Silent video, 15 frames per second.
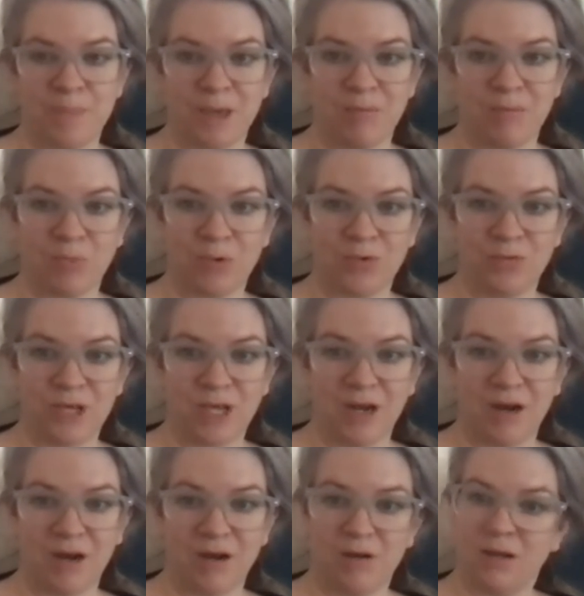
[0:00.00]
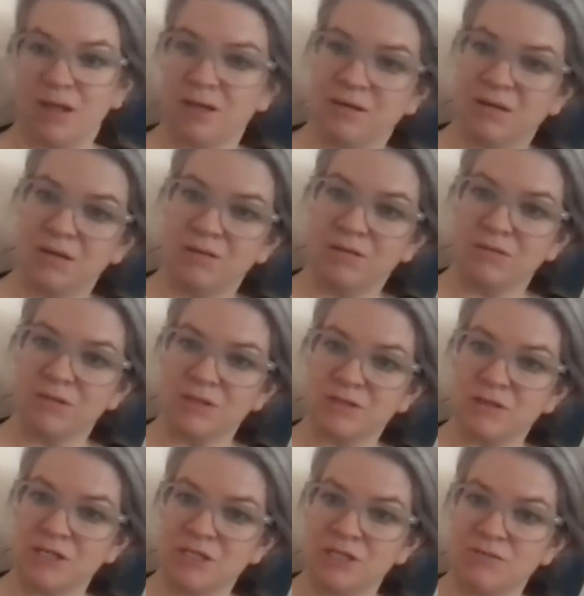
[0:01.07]
improved care and the
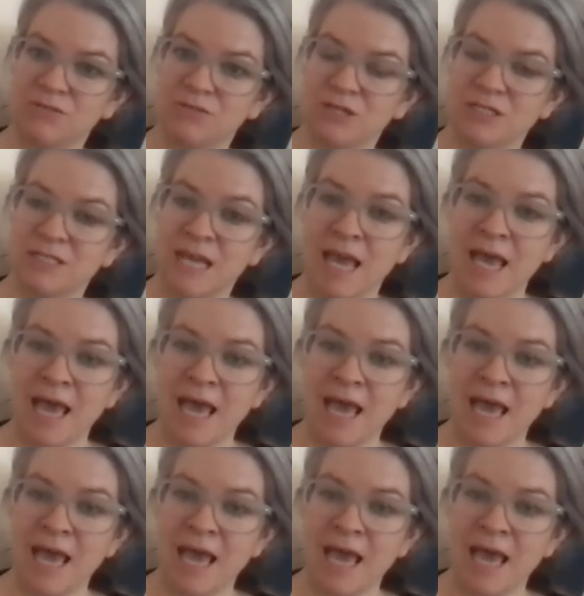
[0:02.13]
restoration of trust.